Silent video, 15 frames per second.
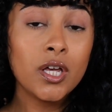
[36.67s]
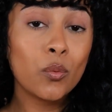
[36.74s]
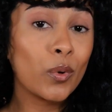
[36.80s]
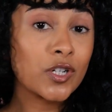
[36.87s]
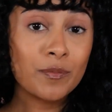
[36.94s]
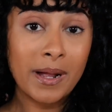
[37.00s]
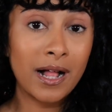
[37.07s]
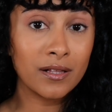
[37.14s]

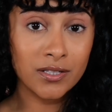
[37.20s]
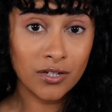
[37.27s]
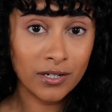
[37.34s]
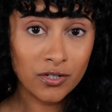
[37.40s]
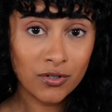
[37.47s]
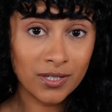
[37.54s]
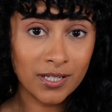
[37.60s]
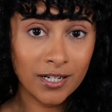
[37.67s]
which palettes you're
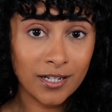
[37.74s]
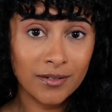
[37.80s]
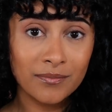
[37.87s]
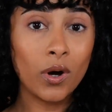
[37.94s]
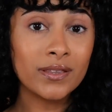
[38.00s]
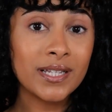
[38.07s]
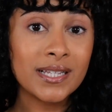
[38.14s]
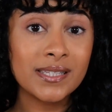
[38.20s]
interested in.
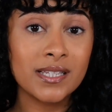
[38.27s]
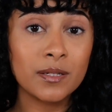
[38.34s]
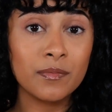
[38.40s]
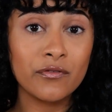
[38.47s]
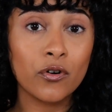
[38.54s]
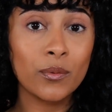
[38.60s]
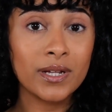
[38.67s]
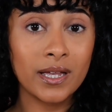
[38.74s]
One last thing
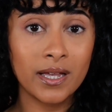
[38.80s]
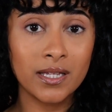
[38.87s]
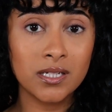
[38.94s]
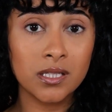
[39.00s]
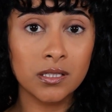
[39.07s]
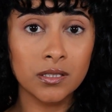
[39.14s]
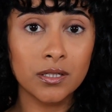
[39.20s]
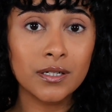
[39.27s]
before we get
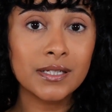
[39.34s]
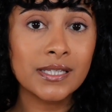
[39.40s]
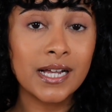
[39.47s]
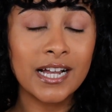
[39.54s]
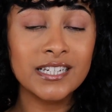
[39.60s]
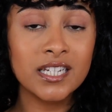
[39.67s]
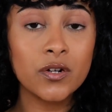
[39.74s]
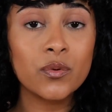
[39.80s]
into the looks,
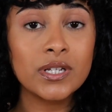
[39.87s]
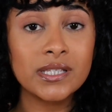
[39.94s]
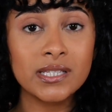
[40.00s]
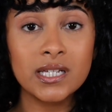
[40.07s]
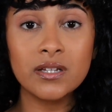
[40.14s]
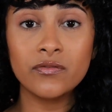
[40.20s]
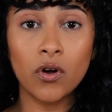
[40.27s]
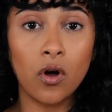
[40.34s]
I did
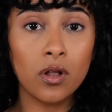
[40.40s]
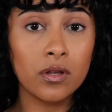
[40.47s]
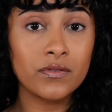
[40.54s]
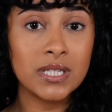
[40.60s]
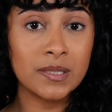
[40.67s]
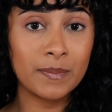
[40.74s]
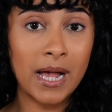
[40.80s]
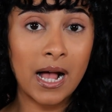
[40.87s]
receive all of
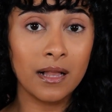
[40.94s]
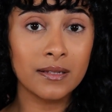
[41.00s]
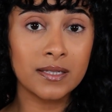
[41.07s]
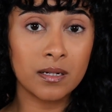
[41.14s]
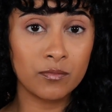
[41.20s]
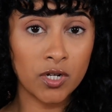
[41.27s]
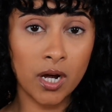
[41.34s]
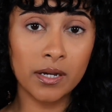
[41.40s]
these palettes
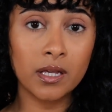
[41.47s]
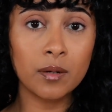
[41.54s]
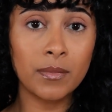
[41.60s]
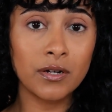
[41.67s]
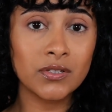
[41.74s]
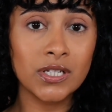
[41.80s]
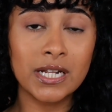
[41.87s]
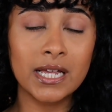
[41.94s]
that I'm talking
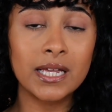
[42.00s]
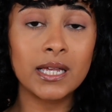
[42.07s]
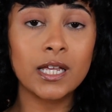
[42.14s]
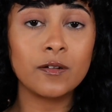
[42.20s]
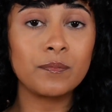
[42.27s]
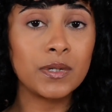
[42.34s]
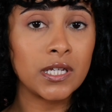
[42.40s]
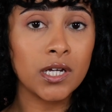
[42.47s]
about today
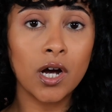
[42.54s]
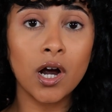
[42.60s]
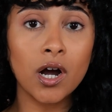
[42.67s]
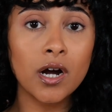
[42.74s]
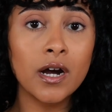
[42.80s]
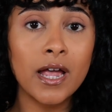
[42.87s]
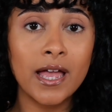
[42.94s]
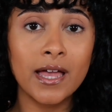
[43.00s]
in
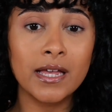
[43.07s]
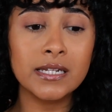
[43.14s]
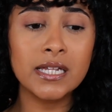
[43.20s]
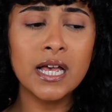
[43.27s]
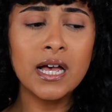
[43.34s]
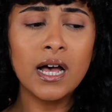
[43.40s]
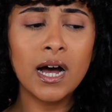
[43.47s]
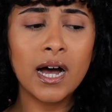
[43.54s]
PR, and
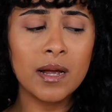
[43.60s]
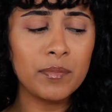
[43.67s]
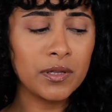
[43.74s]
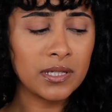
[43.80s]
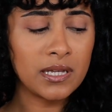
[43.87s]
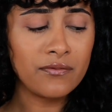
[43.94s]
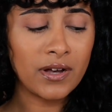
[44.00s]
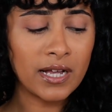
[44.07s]
I
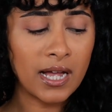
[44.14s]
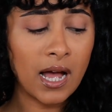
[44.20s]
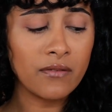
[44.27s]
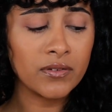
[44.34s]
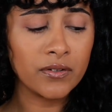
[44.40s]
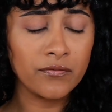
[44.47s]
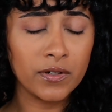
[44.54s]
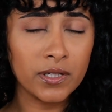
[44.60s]
believe I
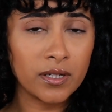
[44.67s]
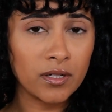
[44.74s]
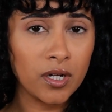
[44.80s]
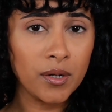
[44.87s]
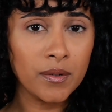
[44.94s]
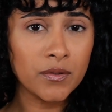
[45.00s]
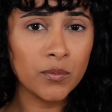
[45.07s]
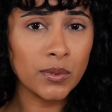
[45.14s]
have affiliate
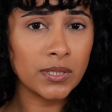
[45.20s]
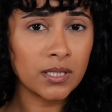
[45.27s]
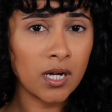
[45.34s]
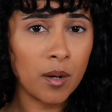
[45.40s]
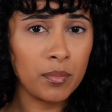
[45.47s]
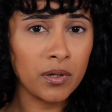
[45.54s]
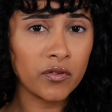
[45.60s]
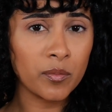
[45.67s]
codes with a
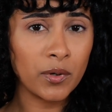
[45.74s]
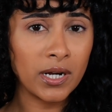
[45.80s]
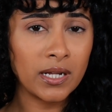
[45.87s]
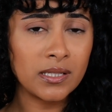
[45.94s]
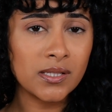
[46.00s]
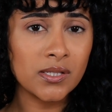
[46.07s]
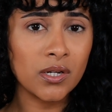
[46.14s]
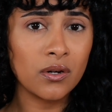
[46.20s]
couple of the
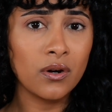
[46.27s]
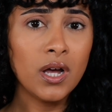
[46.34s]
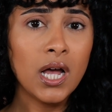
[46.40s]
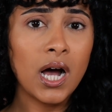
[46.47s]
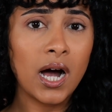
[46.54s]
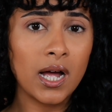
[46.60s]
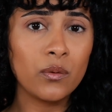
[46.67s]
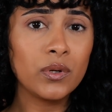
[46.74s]
brands, so
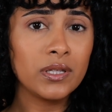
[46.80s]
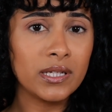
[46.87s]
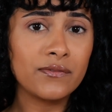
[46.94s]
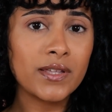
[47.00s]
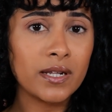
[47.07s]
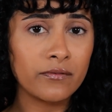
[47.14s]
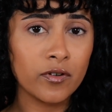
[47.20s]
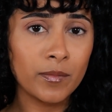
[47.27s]
I will leave
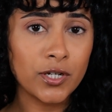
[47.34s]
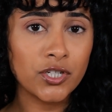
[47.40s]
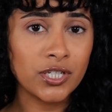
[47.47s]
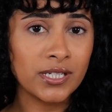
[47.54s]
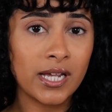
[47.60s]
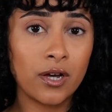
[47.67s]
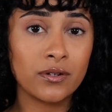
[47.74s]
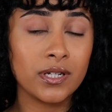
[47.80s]
that information
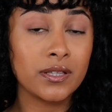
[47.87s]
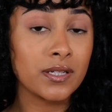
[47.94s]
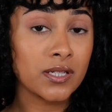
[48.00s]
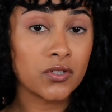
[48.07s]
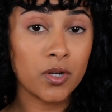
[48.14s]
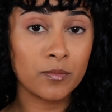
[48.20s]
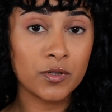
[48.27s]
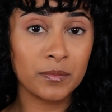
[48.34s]
down in the
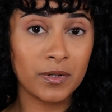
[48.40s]
description